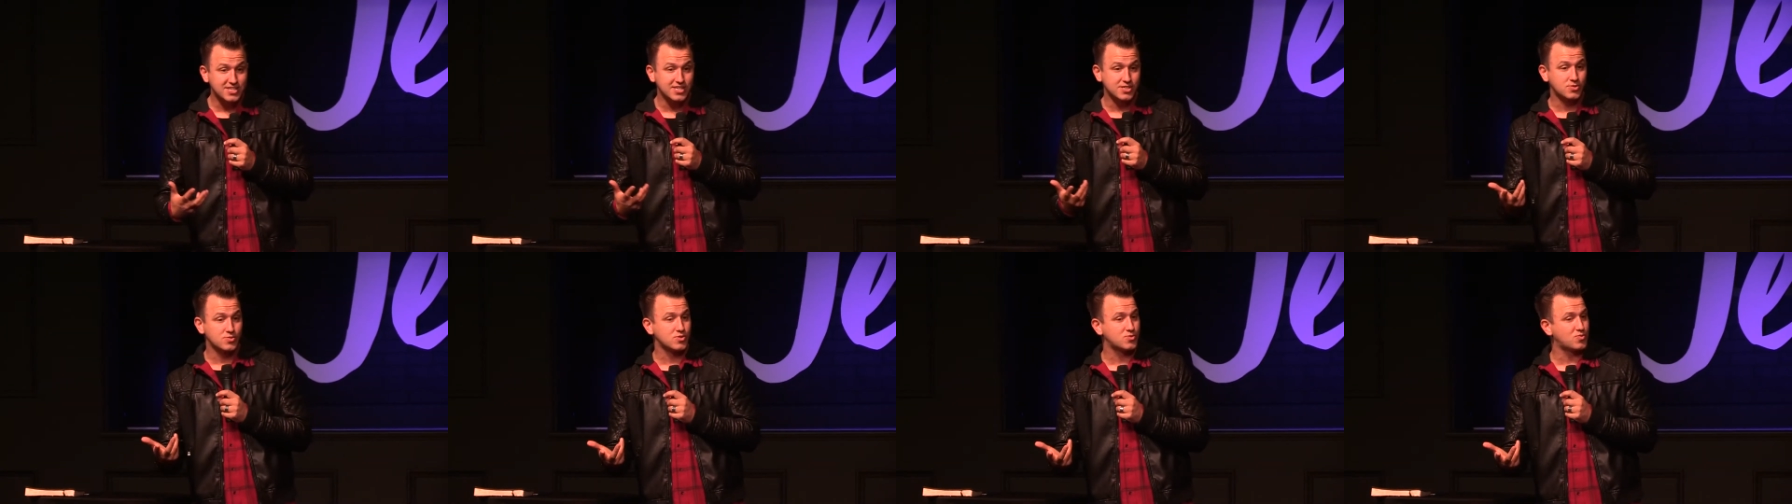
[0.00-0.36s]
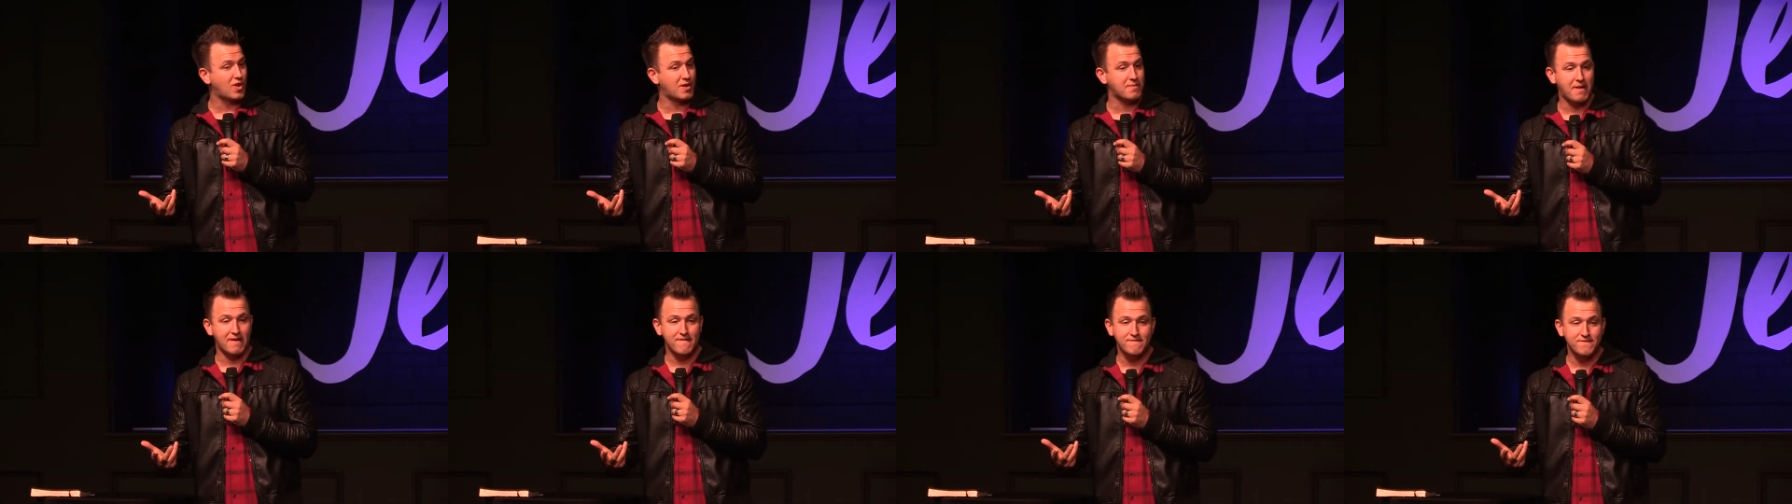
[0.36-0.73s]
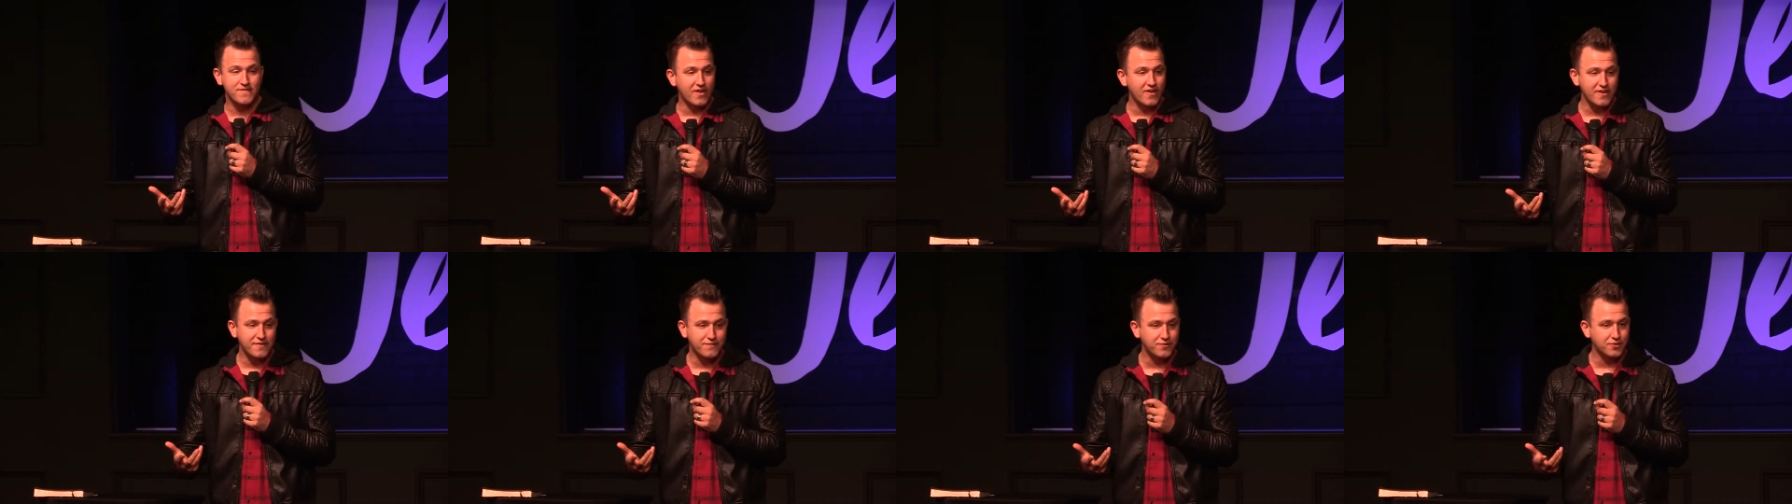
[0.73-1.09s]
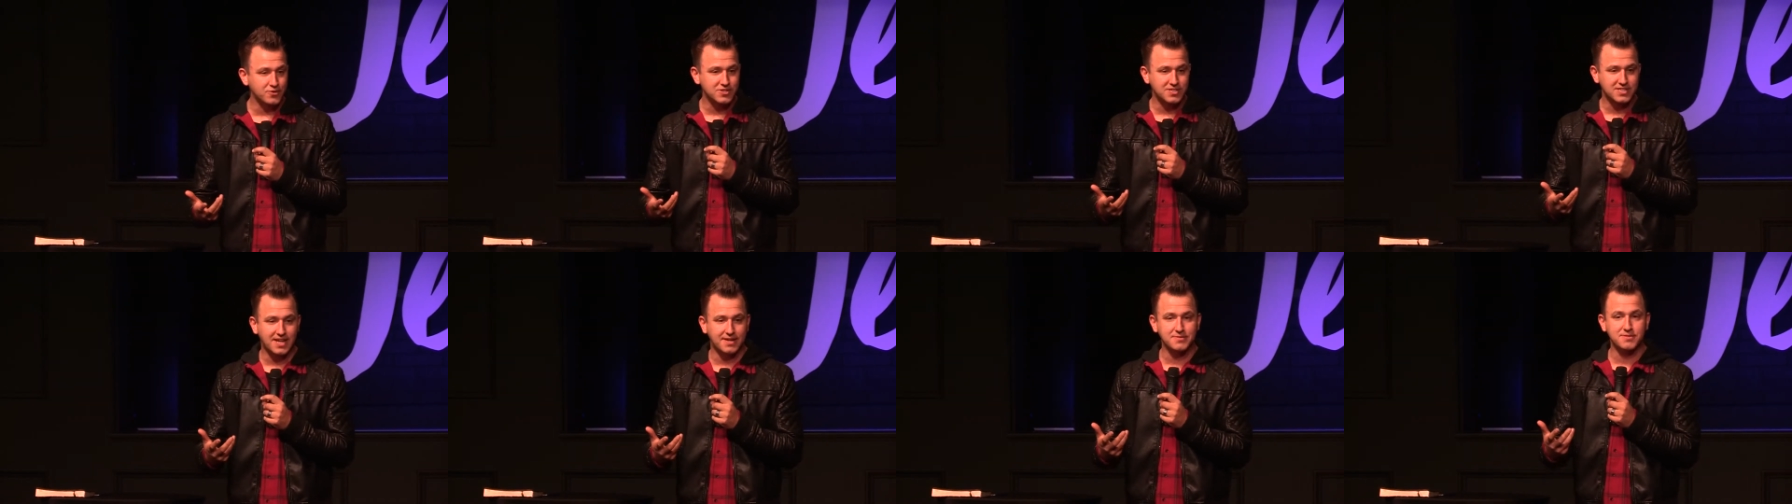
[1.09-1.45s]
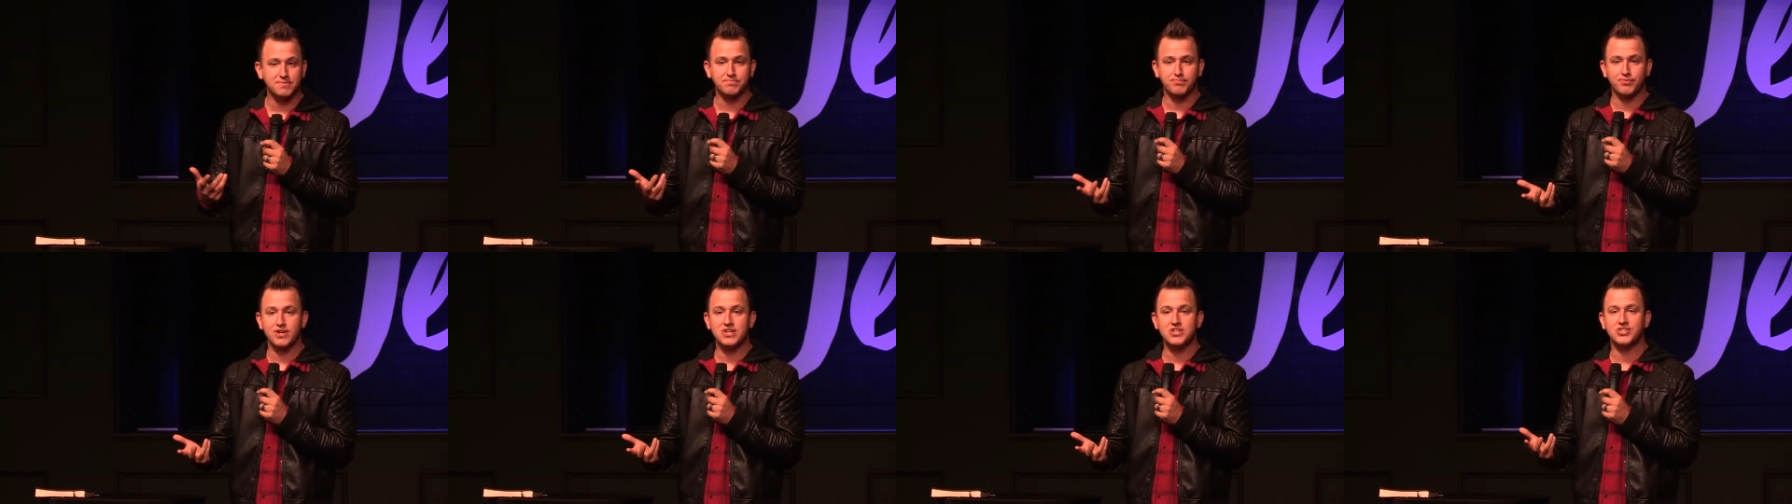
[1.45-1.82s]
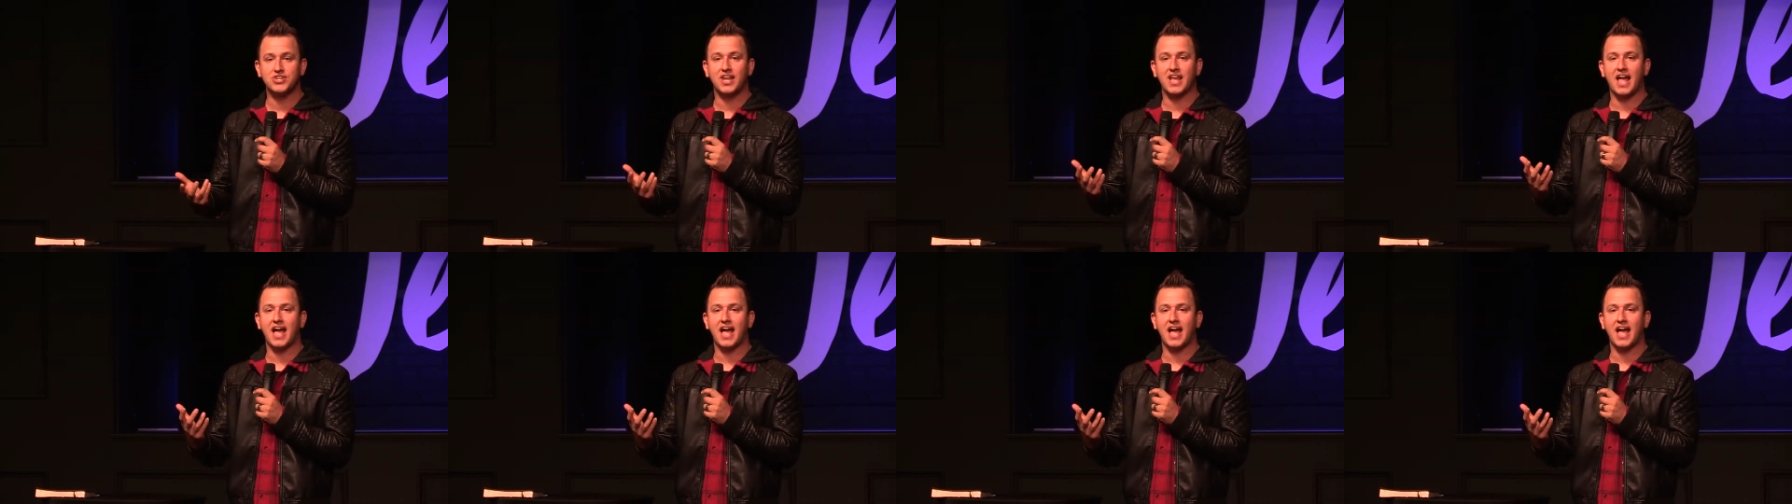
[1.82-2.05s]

This was one of my very first times preaching.